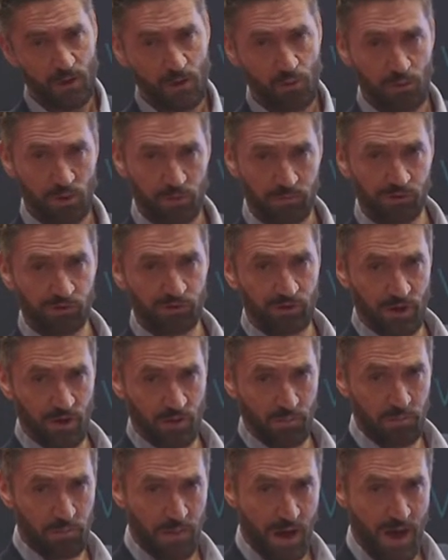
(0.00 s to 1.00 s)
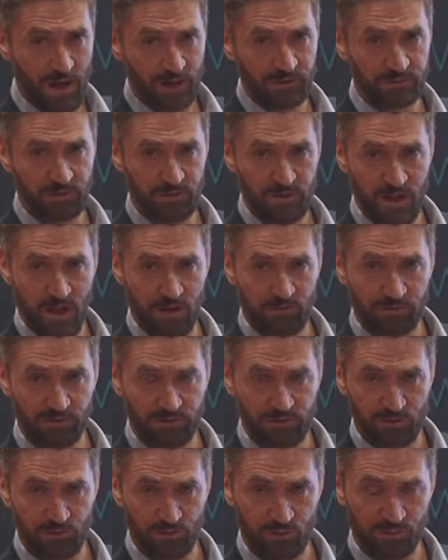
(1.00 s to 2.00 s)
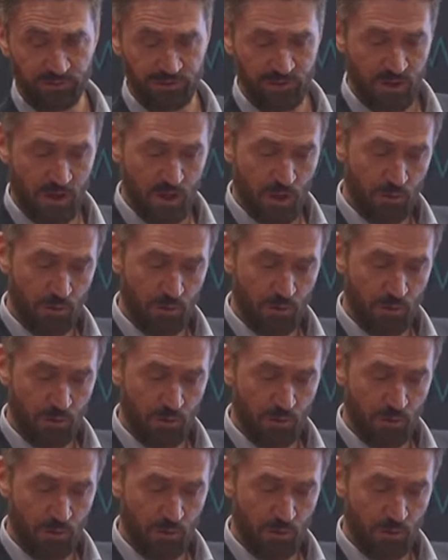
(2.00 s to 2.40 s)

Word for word: will be shared back to the advocacy groups.